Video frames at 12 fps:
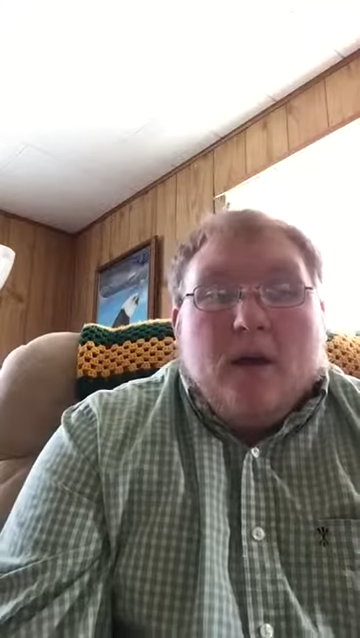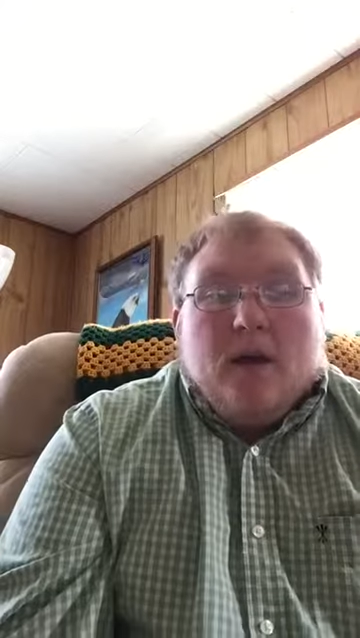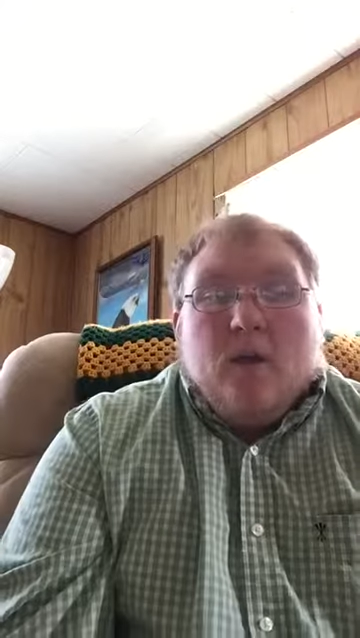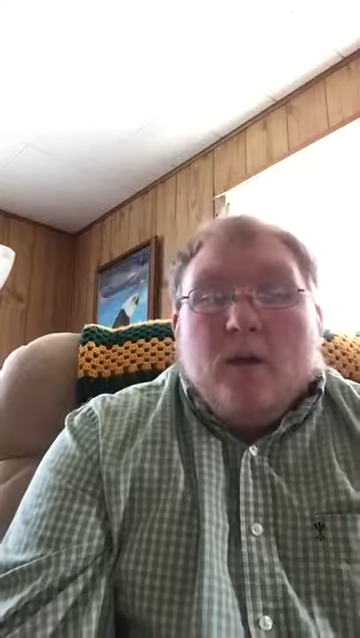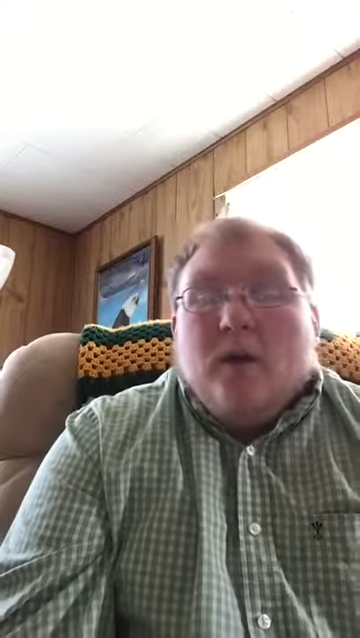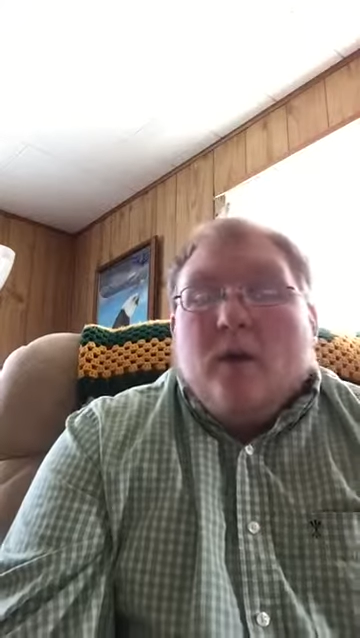
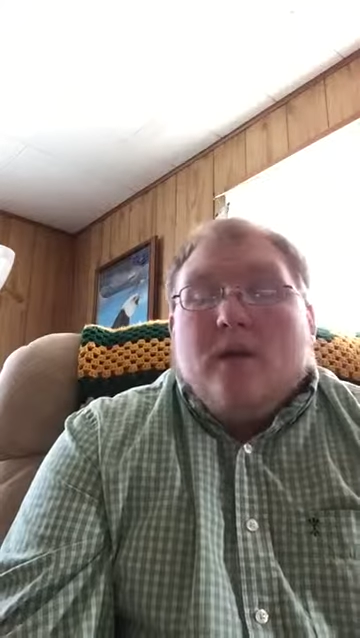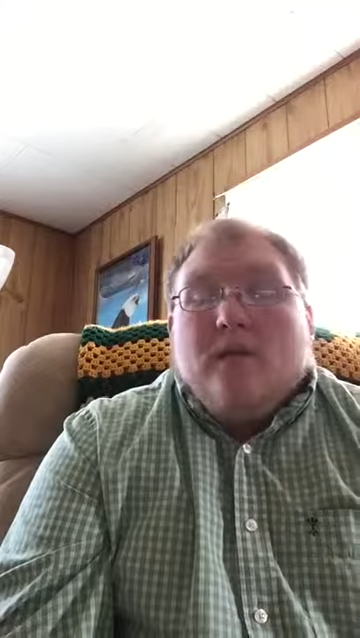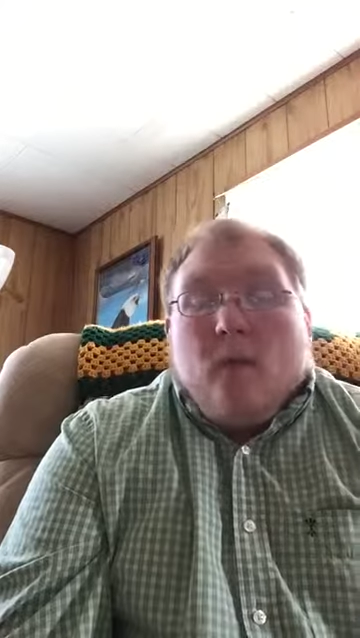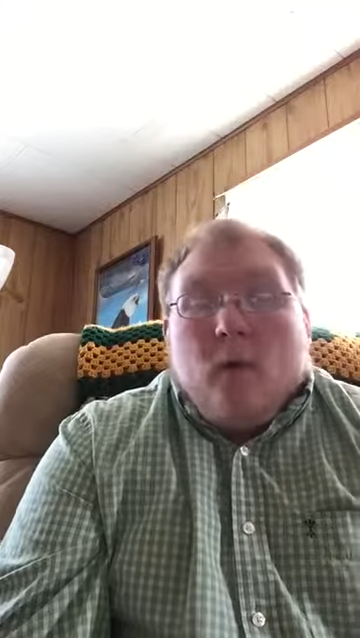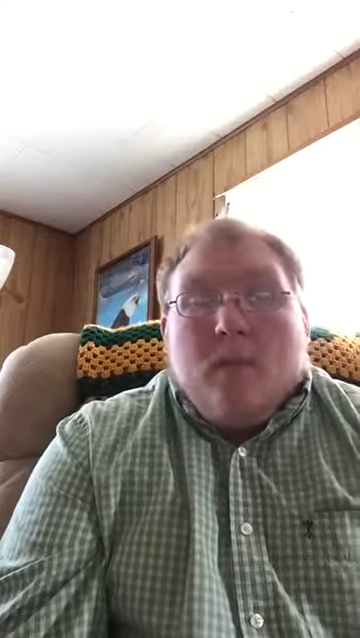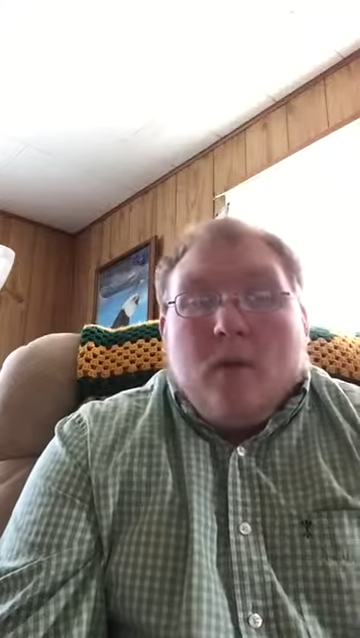The window has
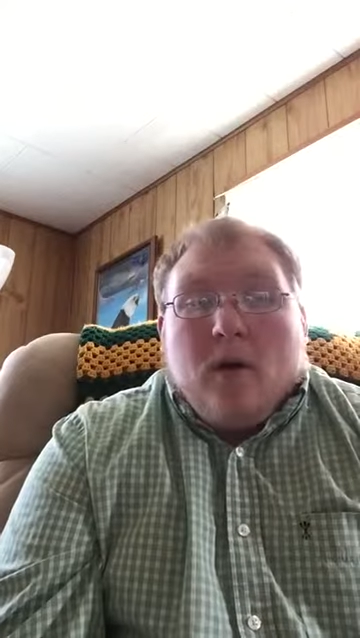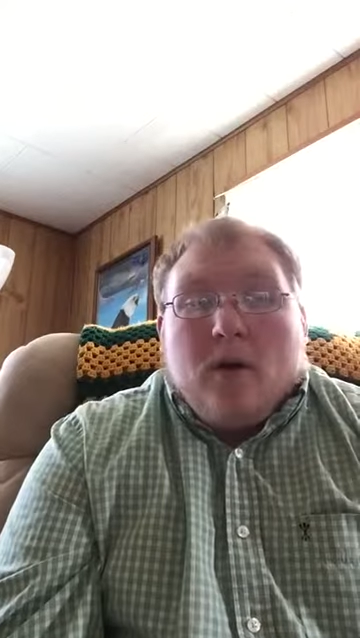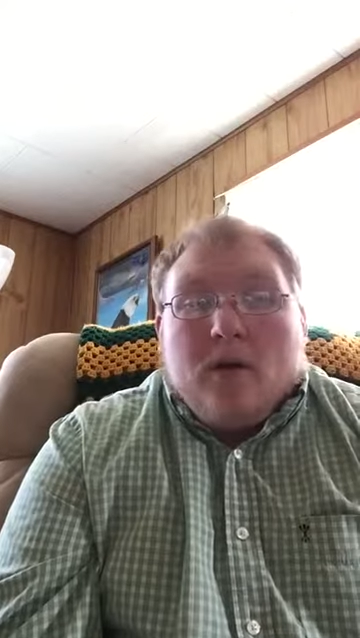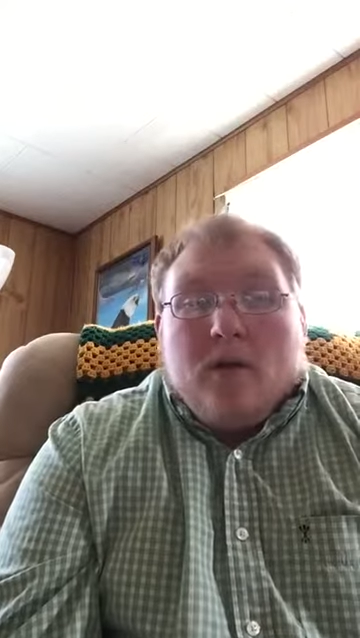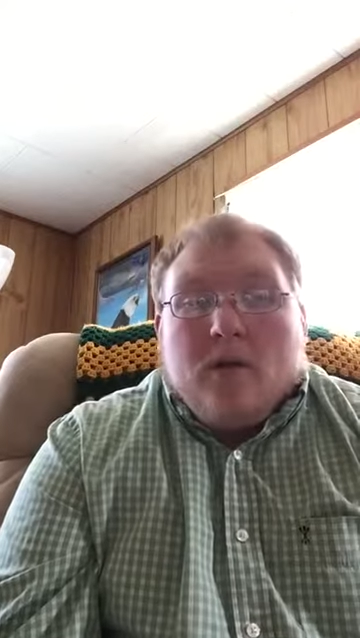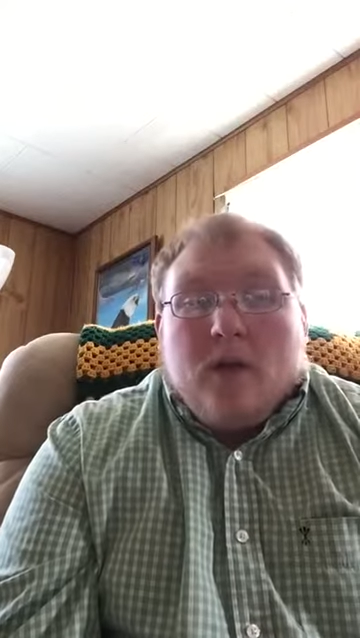4
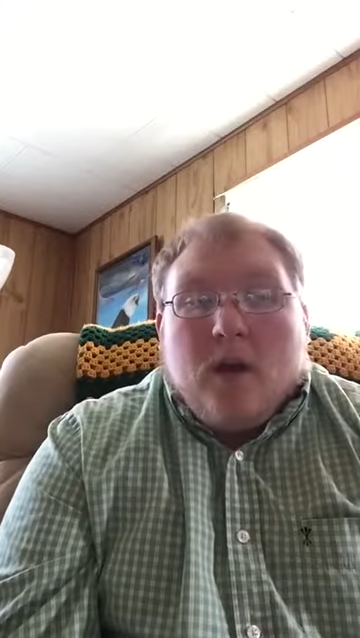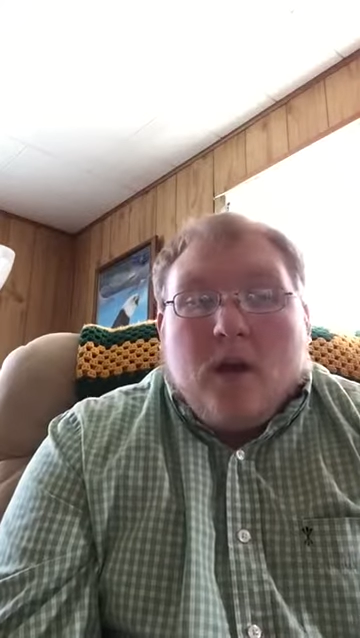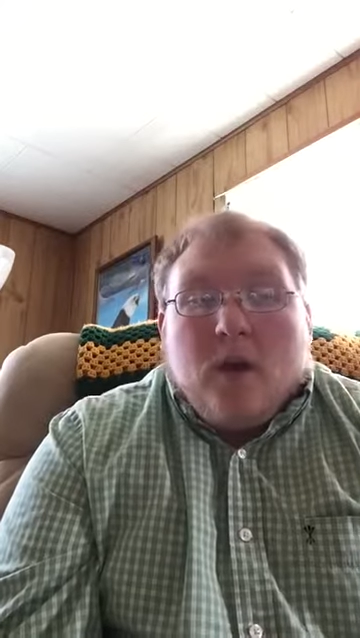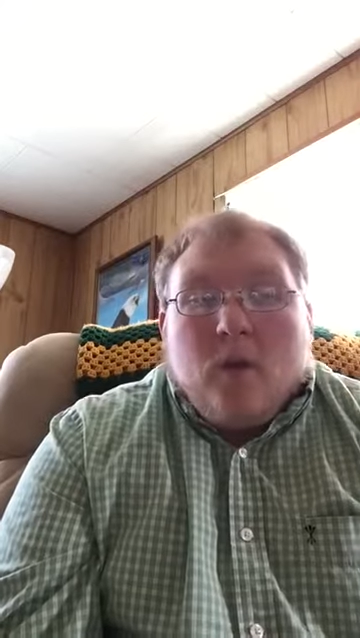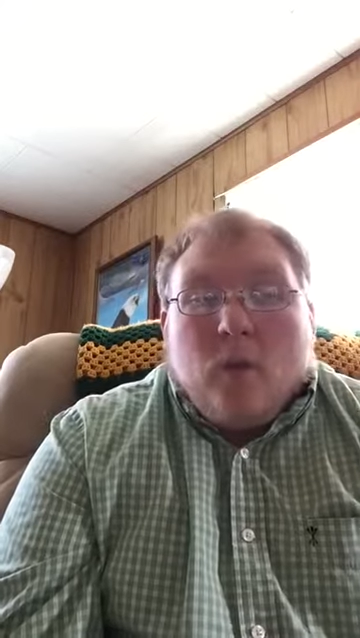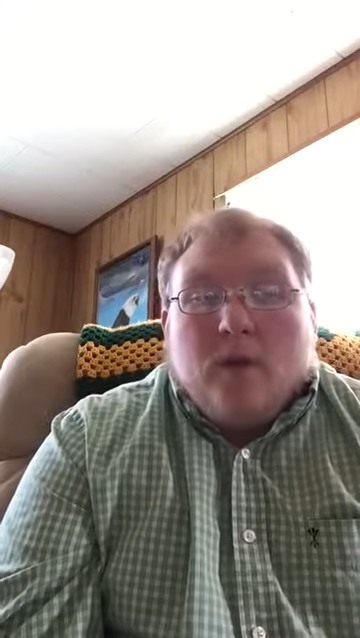parts
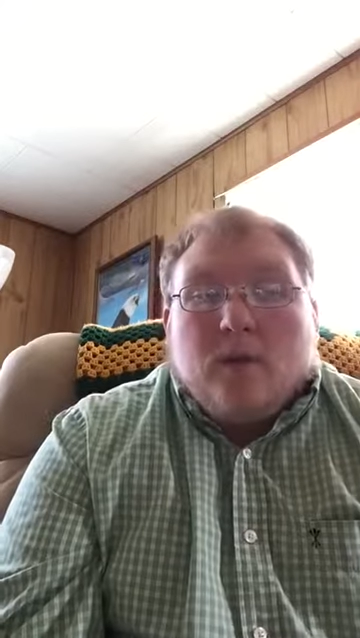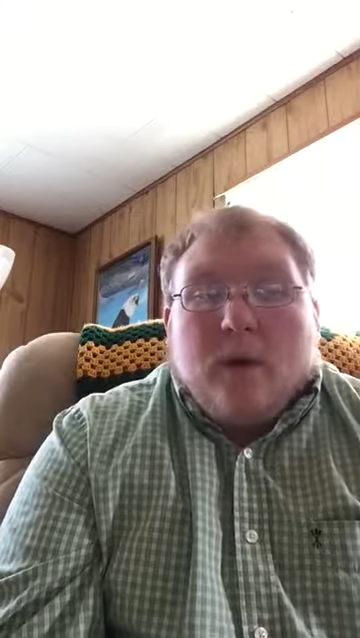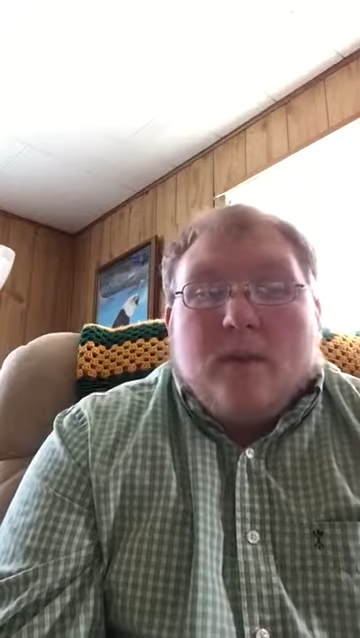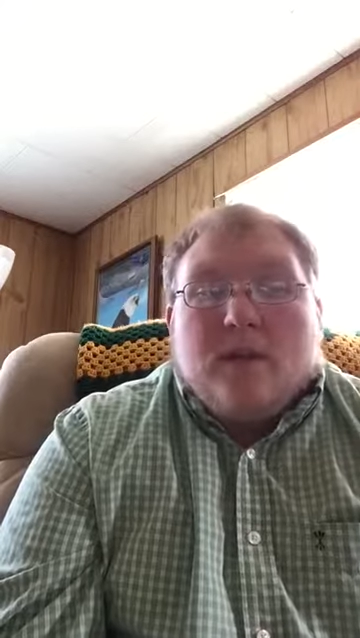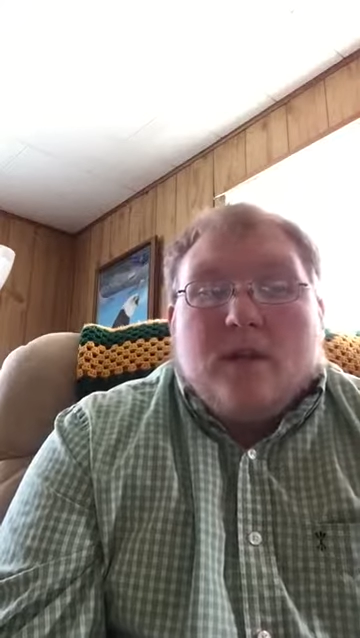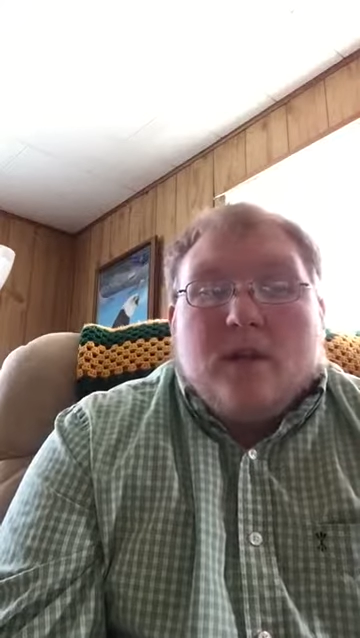which
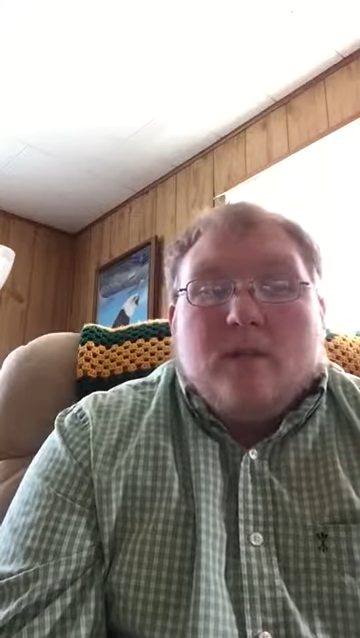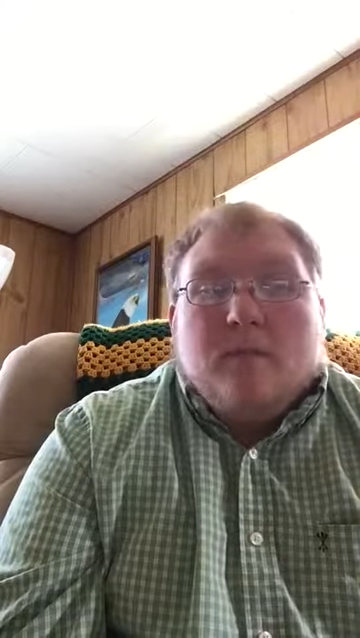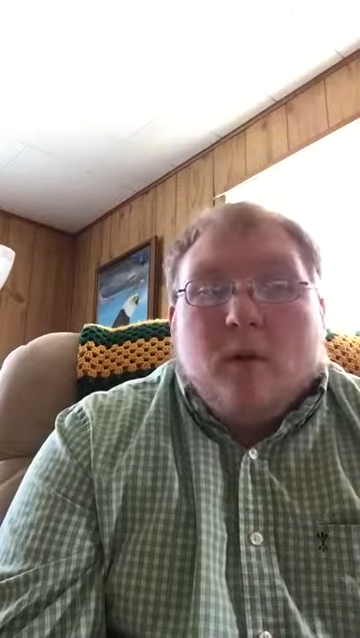represent